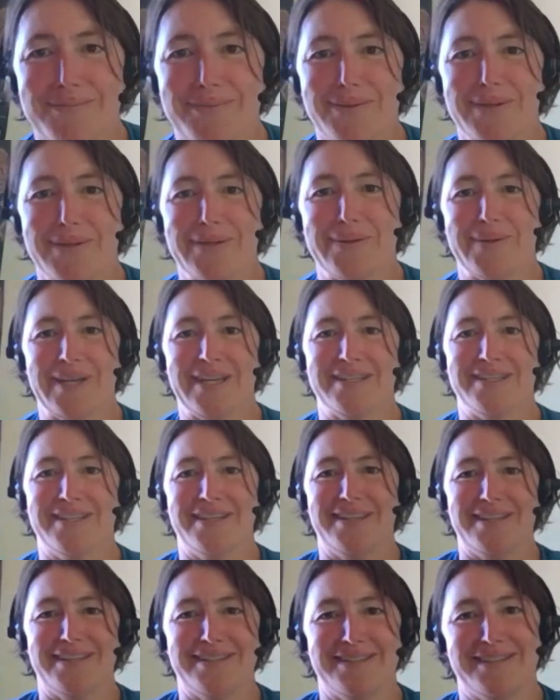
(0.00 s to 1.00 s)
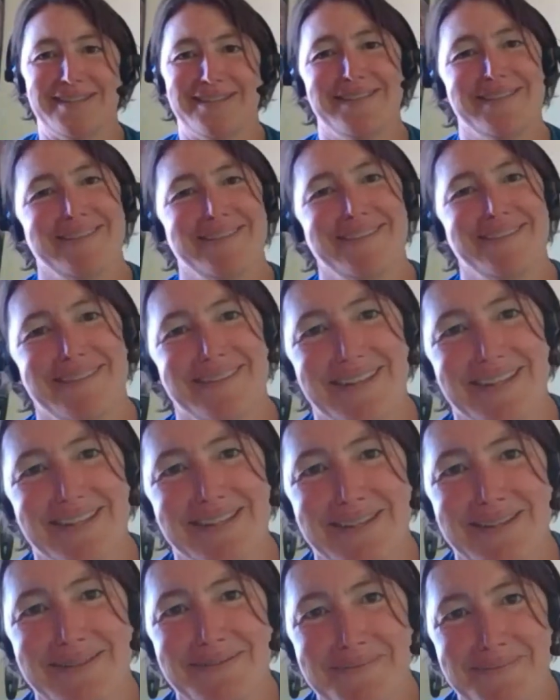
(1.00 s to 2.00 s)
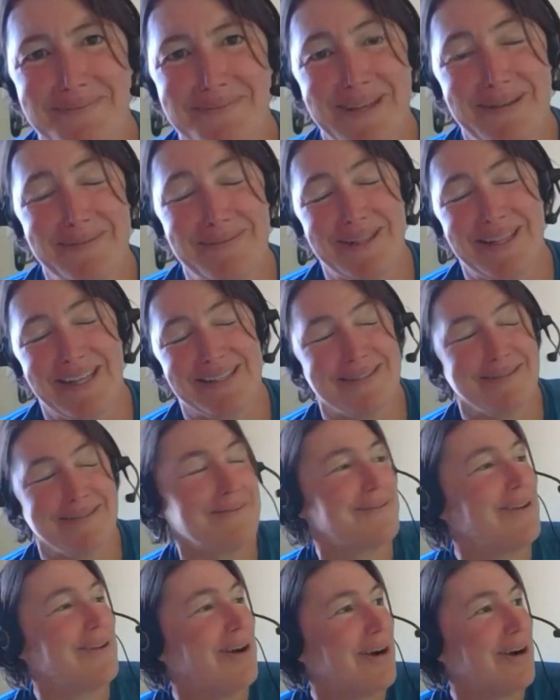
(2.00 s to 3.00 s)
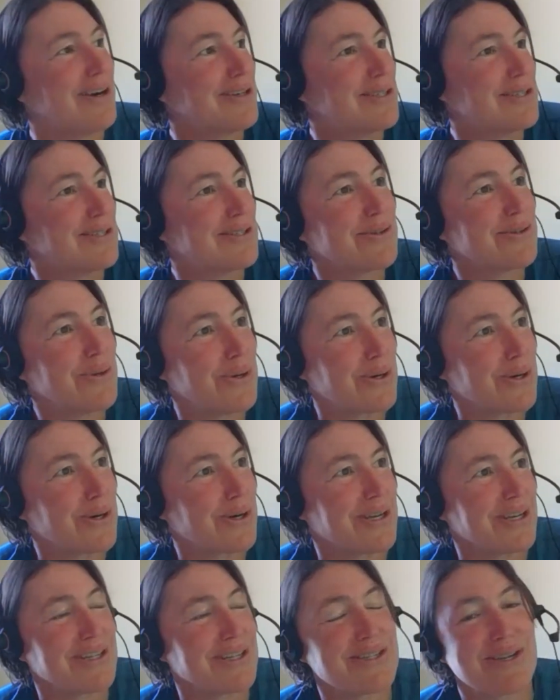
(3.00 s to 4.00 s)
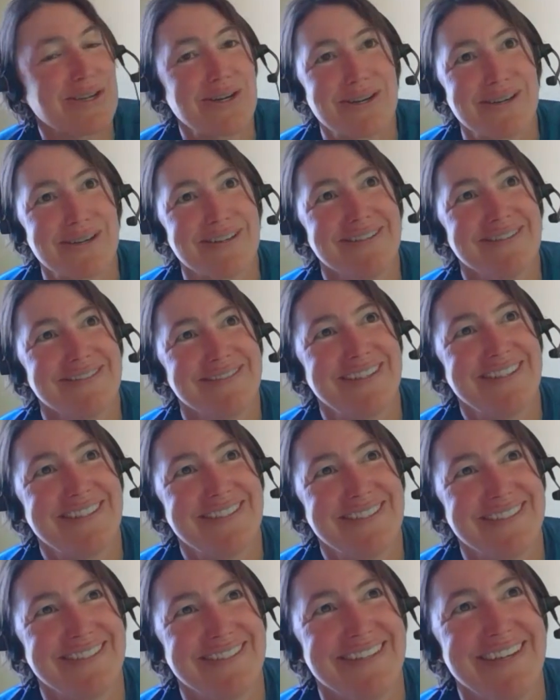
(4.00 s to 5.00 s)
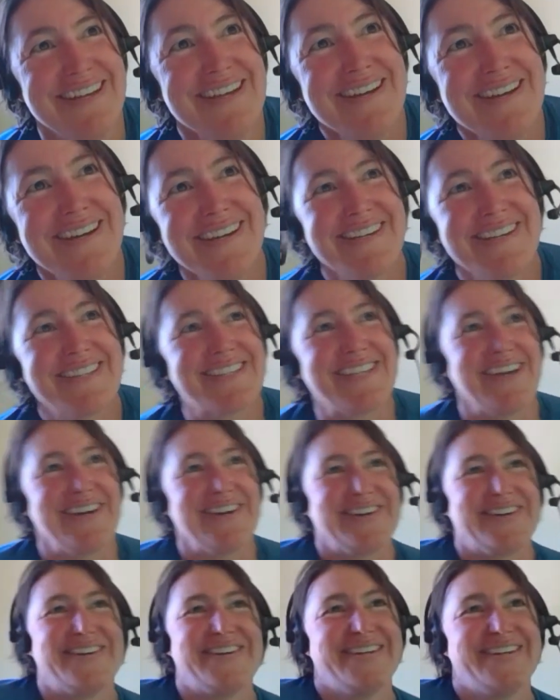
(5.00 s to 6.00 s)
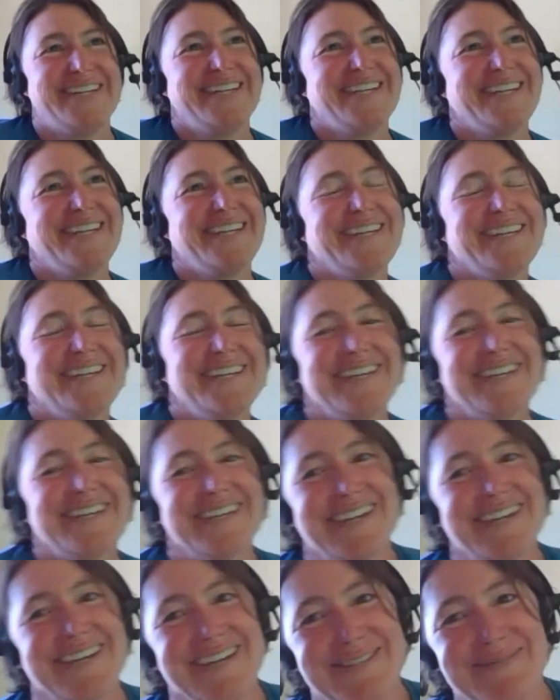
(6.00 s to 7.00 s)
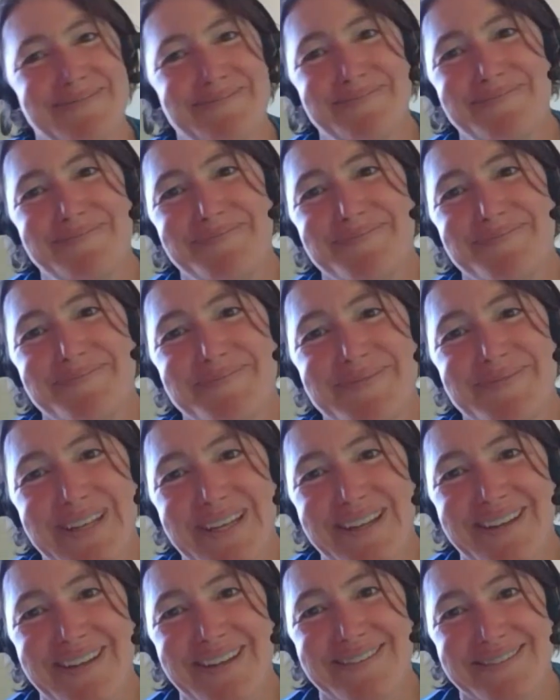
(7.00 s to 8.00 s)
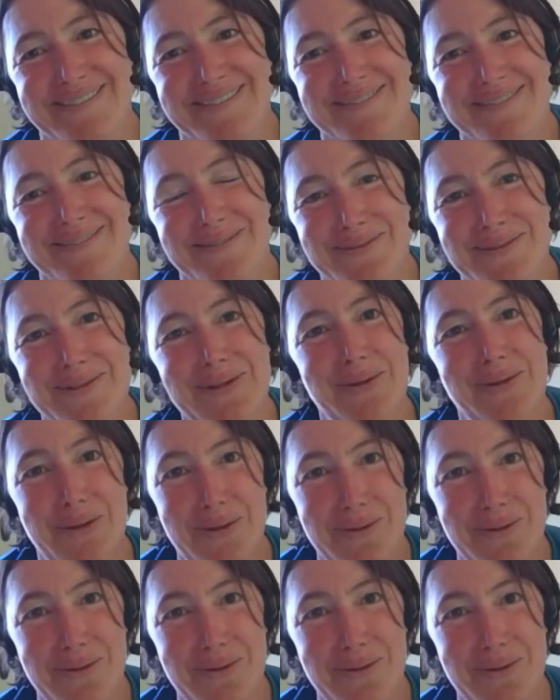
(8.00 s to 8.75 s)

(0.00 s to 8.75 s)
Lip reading: for you, Andy. That's a I mean, that's a hard corner to turn. So, um so